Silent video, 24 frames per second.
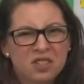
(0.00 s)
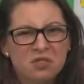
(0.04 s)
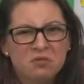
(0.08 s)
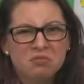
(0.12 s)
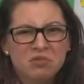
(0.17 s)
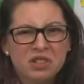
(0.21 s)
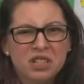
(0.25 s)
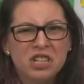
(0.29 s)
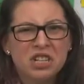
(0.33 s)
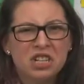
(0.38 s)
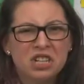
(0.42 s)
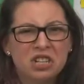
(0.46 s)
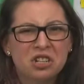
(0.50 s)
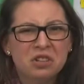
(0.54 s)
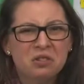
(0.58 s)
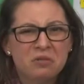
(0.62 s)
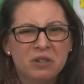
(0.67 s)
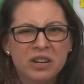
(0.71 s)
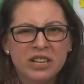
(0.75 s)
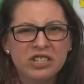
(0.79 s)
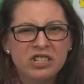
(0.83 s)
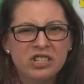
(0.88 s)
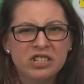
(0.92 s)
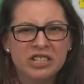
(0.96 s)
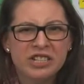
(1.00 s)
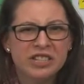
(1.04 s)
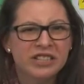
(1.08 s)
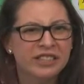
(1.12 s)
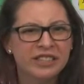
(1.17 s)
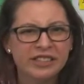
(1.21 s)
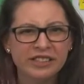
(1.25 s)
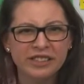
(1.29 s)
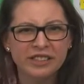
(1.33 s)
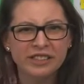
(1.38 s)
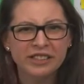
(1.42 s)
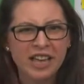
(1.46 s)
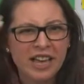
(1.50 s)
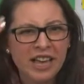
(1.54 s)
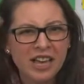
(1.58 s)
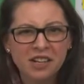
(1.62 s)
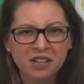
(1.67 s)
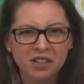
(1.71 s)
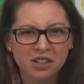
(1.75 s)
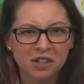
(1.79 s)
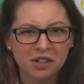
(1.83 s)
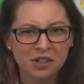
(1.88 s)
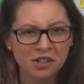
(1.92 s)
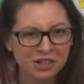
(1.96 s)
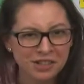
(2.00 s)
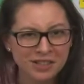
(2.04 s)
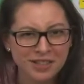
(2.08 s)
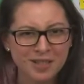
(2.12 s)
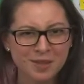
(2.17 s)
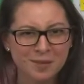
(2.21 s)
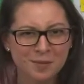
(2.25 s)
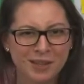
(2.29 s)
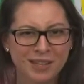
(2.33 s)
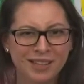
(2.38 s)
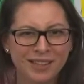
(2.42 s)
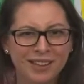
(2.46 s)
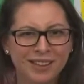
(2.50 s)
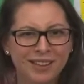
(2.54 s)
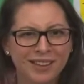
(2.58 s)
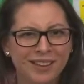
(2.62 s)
a really good question. That hadn't occurred to me,